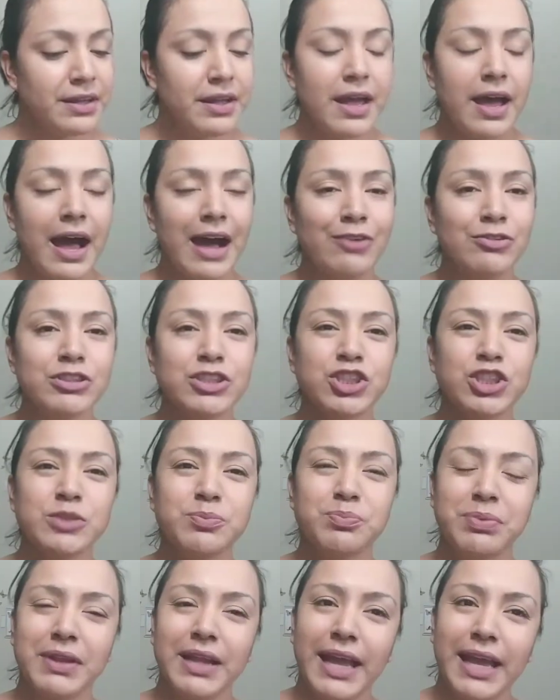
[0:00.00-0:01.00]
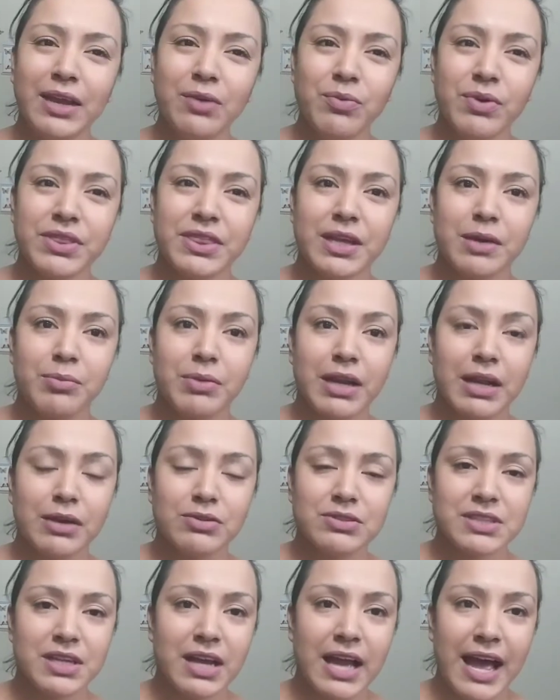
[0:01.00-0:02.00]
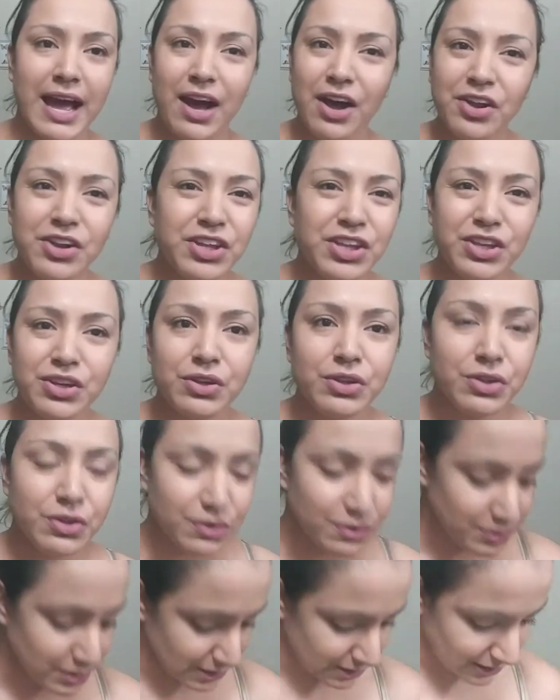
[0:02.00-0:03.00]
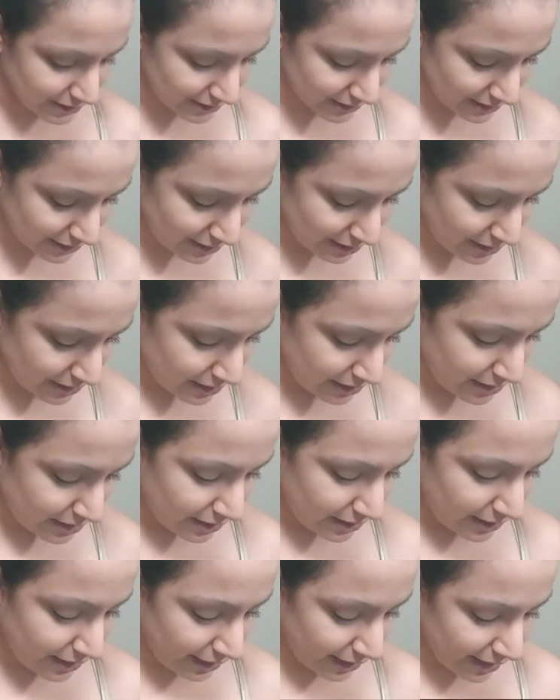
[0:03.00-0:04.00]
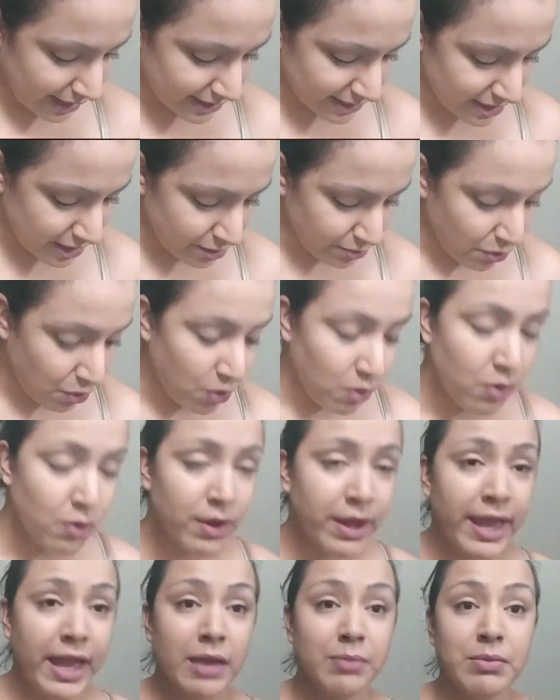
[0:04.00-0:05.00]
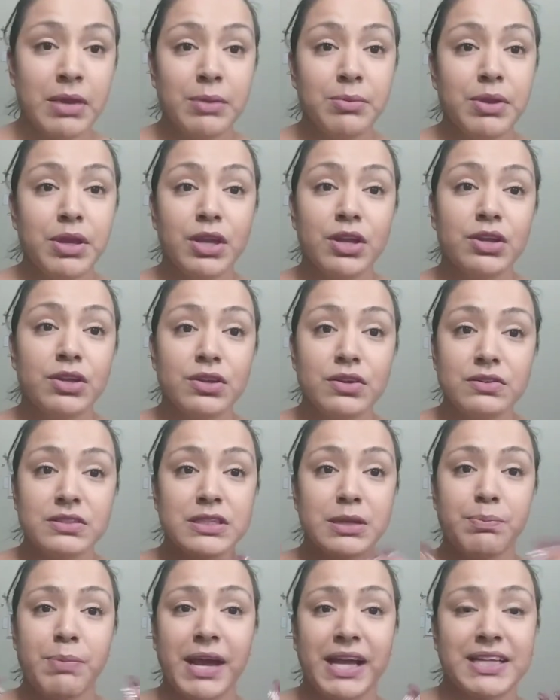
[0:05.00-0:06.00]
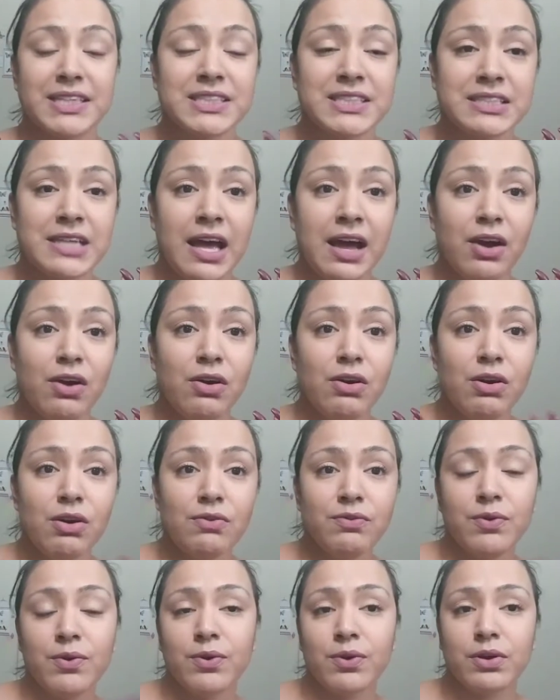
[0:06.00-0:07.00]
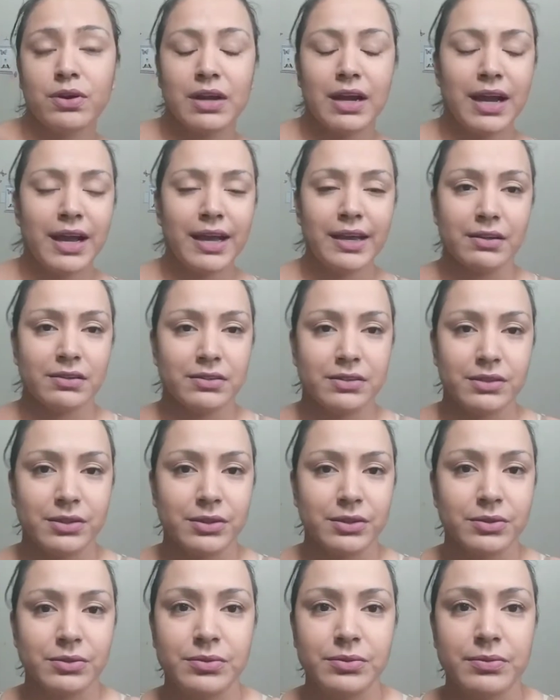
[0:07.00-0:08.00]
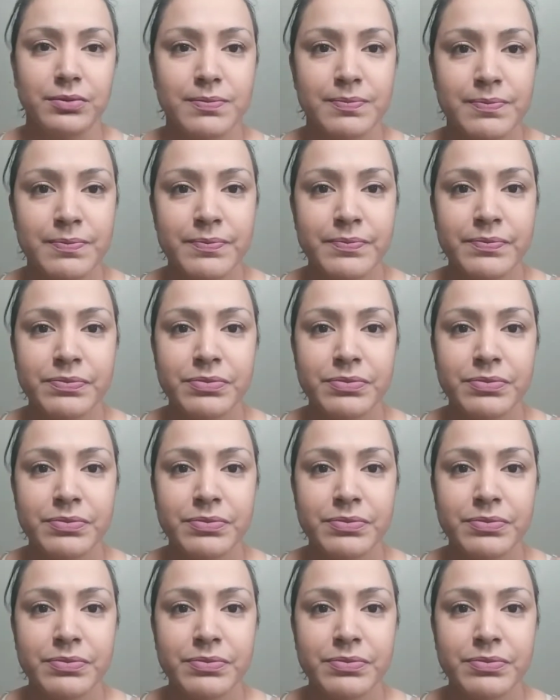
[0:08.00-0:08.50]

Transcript: I was just playing with them and I was like, how do you use this? Like, I thought, oh, okay, maybe you could use it by itself or I don't know.